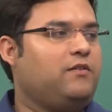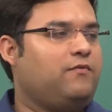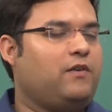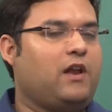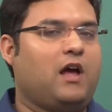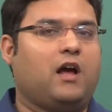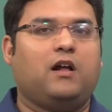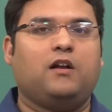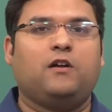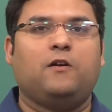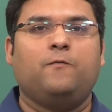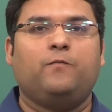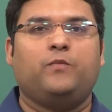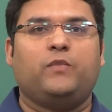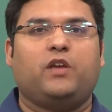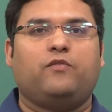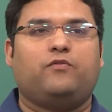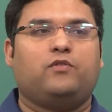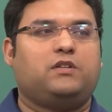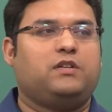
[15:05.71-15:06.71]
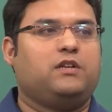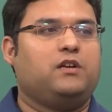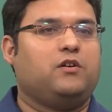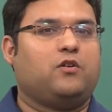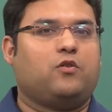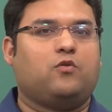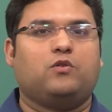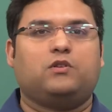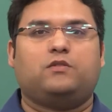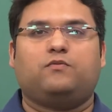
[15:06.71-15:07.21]
flower, if you see a
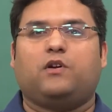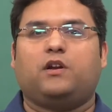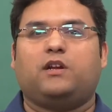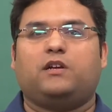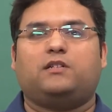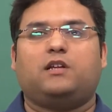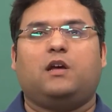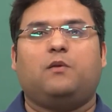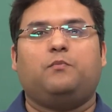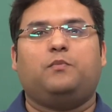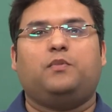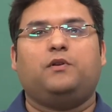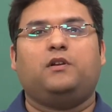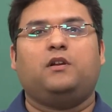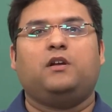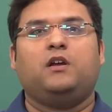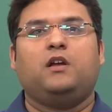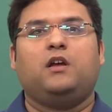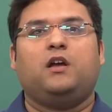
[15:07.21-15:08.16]
rose for example,